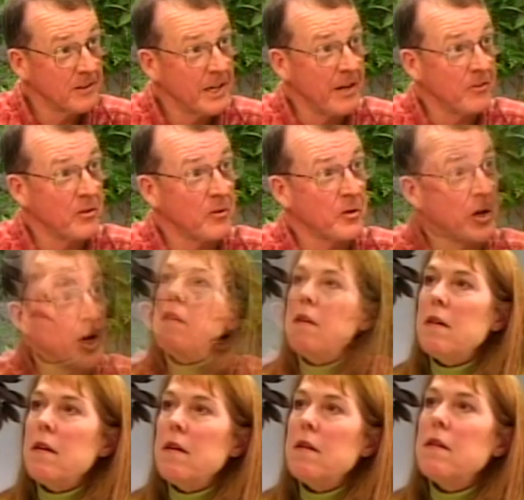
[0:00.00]
at the
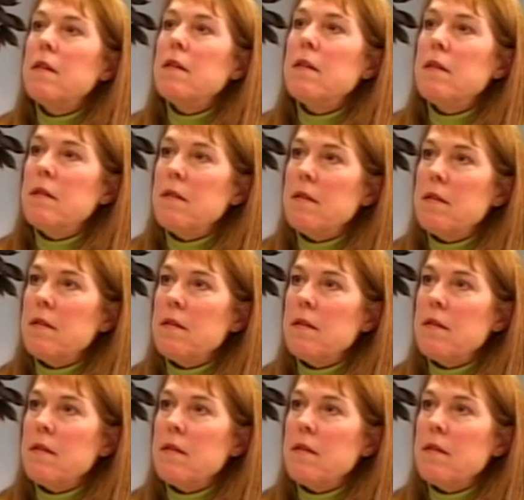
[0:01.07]
time, that it was our